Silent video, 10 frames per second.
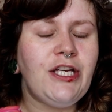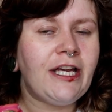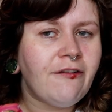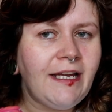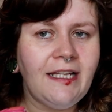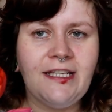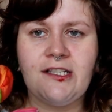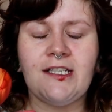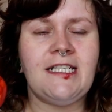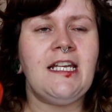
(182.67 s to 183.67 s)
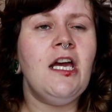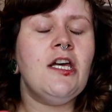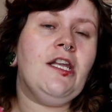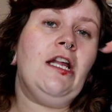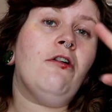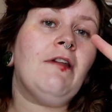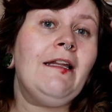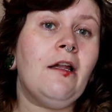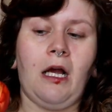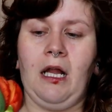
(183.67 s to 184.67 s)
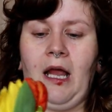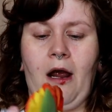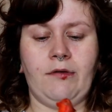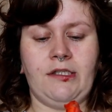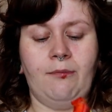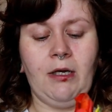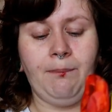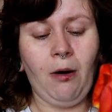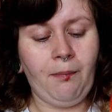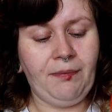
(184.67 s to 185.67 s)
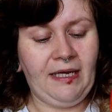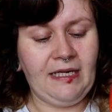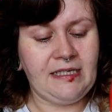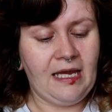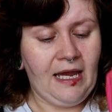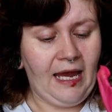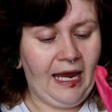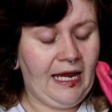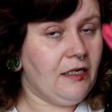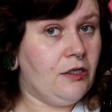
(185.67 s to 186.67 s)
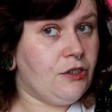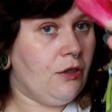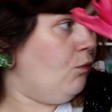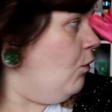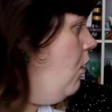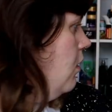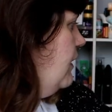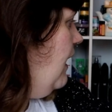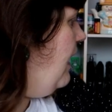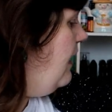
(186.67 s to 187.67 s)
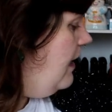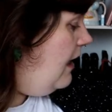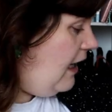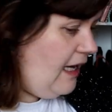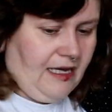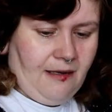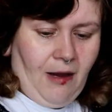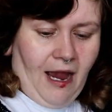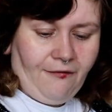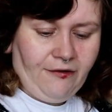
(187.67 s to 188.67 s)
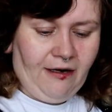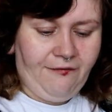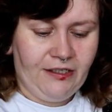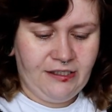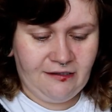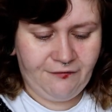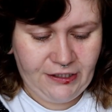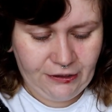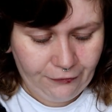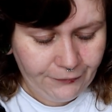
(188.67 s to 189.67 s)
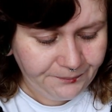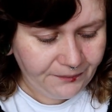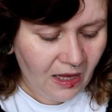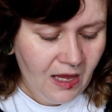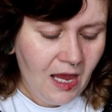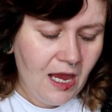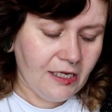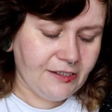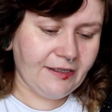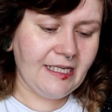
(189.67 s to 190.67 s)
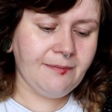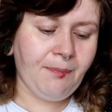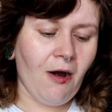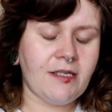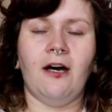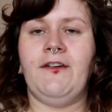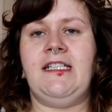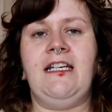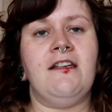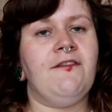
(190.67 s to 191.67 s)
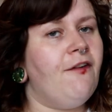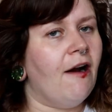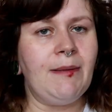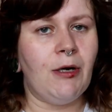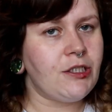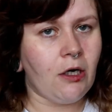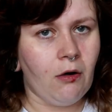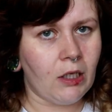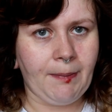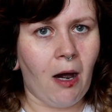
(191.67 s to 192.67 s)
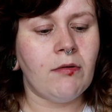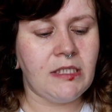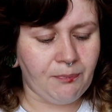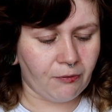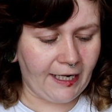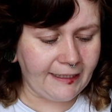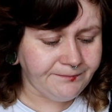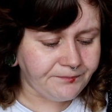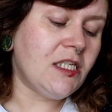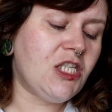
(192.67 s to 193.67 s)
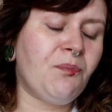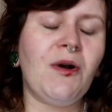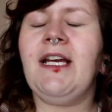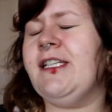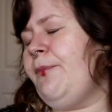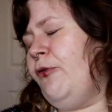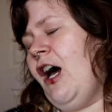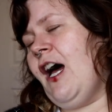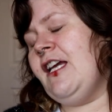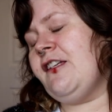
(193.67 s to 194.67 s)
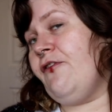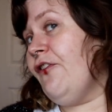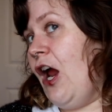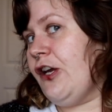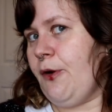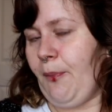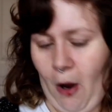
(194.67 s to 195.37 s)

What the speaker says: cheery narcissus, so they look like little clouds. So I'm going to pop these in some water after I finish this video. So this box, obviously, it's very much all about spring. Spring surprise fresh